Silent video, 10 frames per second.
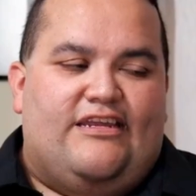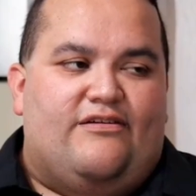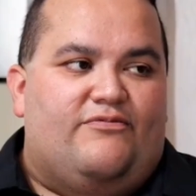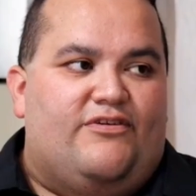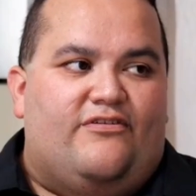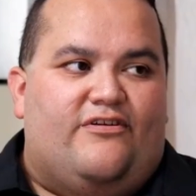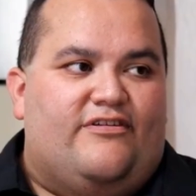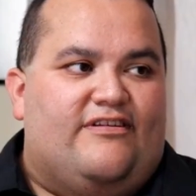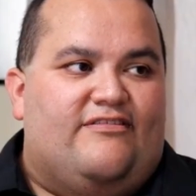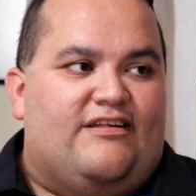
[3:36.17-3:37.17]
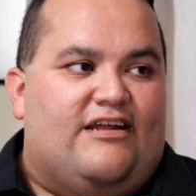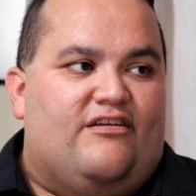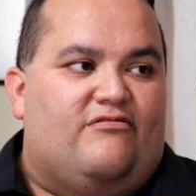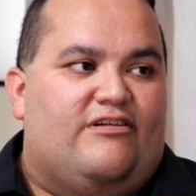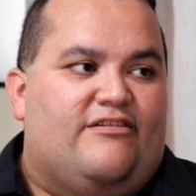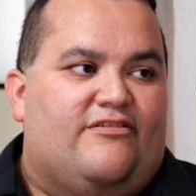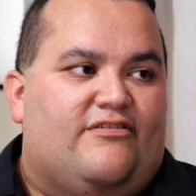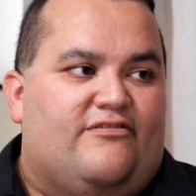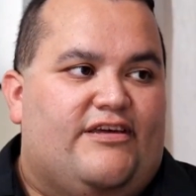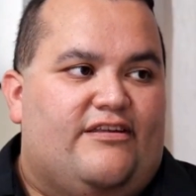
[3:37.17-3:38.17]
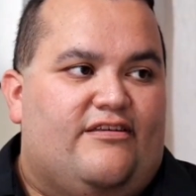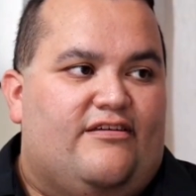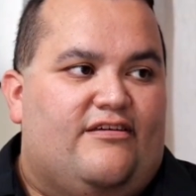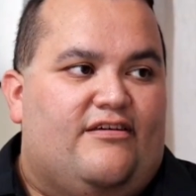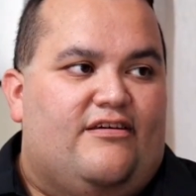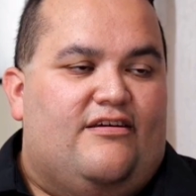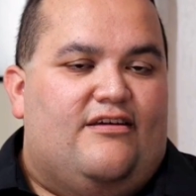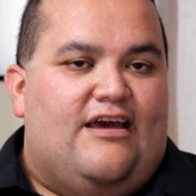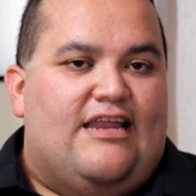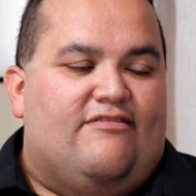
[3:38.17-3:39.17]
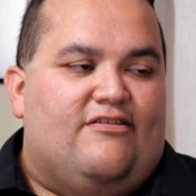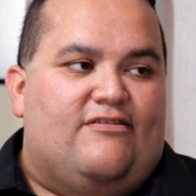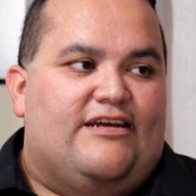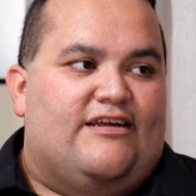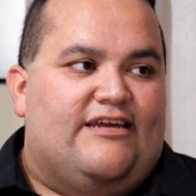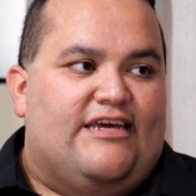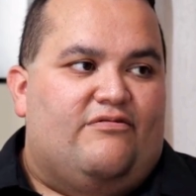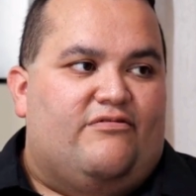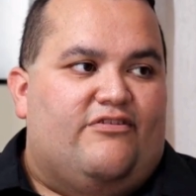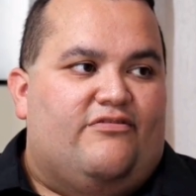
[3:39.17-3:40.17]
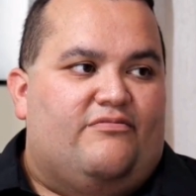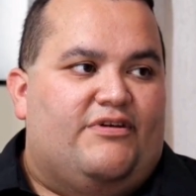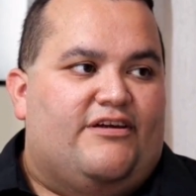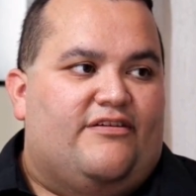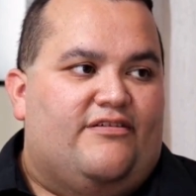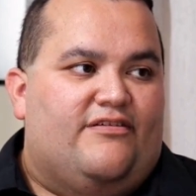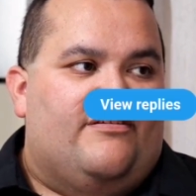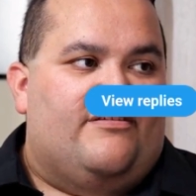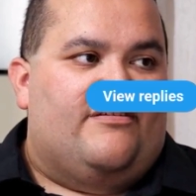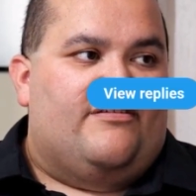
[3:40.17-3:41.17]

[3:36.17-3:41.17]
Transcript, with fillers: The city of New York does not know what they're doing, and it's only going to get worse from here.